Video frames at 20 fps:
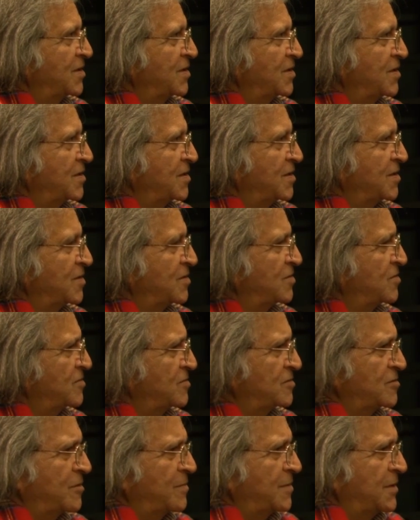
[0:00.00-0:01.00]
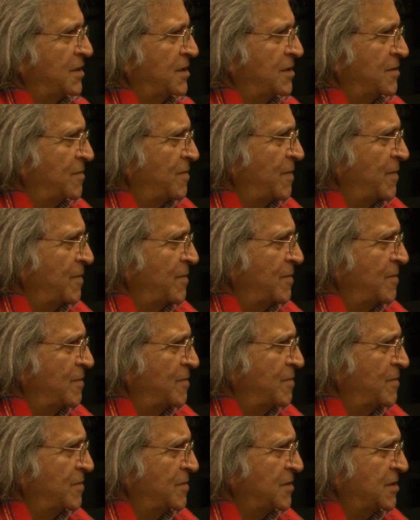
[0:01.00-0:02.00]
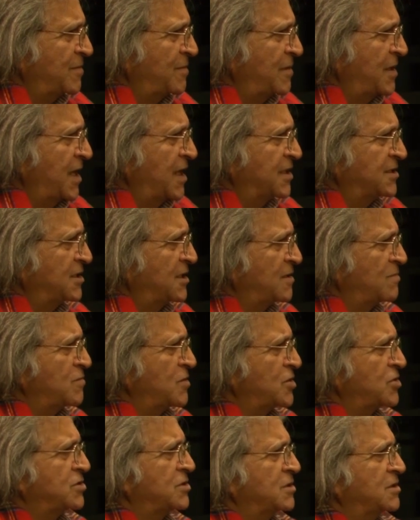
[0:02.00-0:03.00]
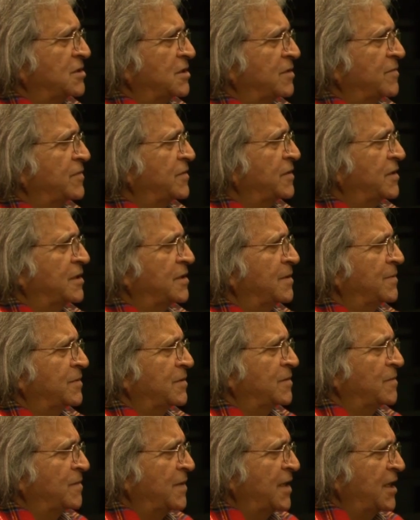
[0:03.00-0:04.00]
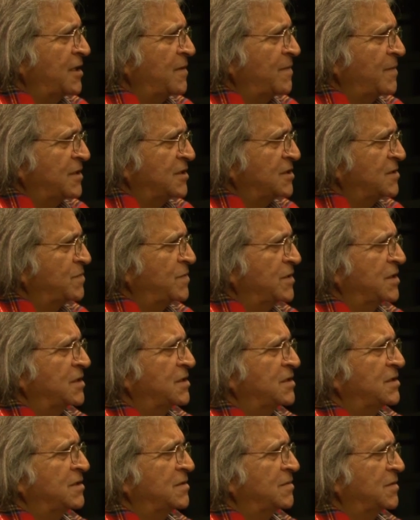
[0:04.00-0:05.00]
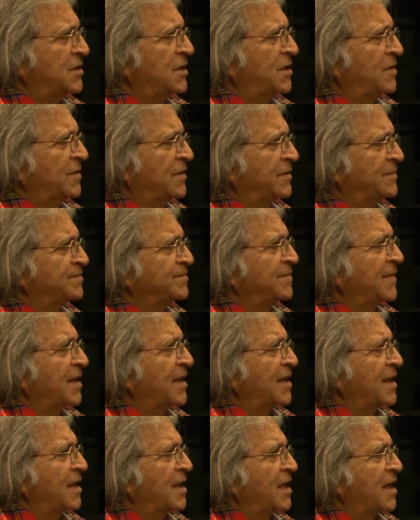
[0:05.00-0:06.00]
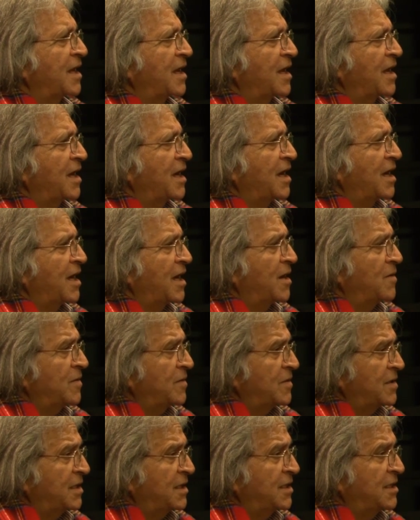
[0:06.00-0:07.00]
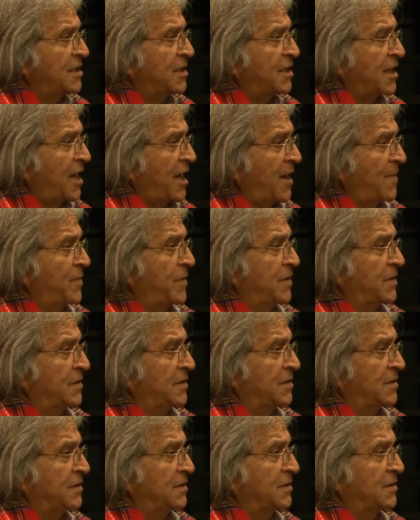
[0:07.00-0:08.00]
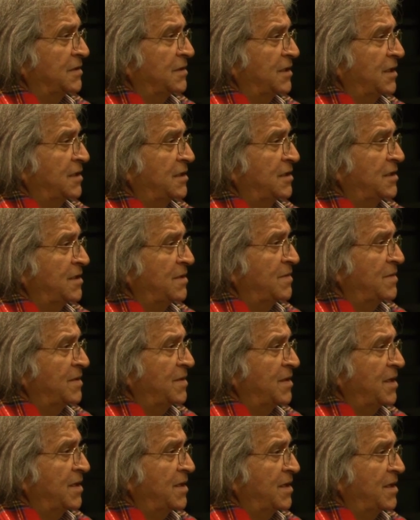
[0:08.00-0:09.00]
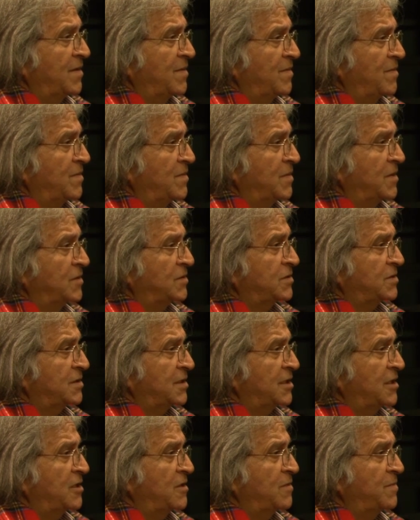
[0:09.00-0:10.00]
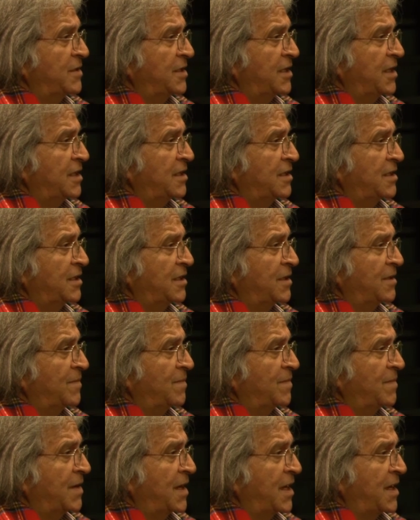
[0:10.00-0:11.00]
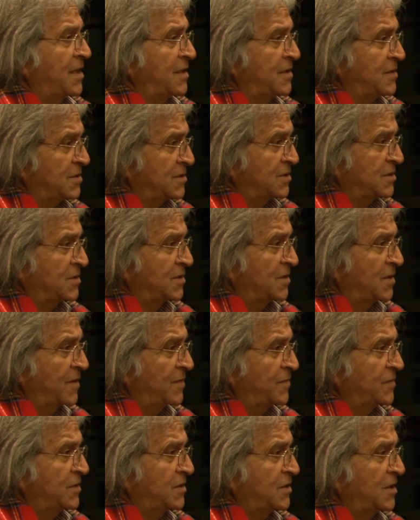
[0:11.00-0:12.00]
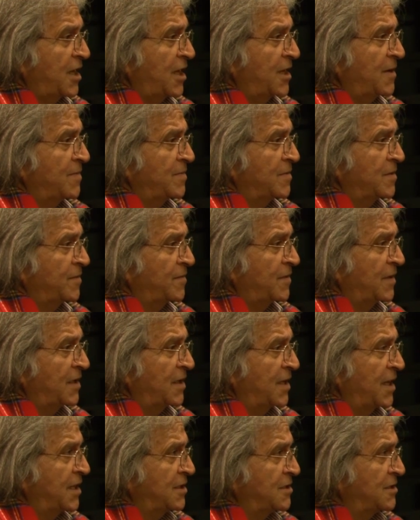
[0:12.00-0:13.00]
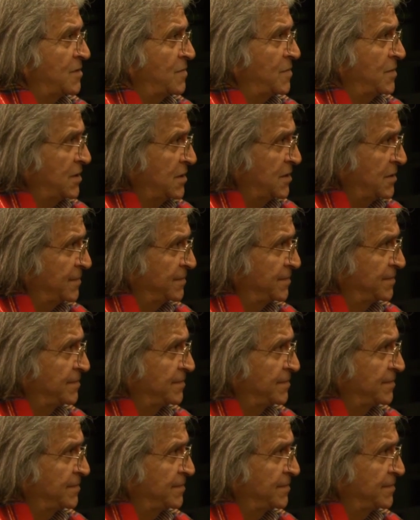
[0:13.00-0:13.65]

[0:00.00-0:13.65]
to, no matter civilizing mission of Europe or white man's burden or whatever, how did it happen that the most illuminating minds of the time of Enlightenment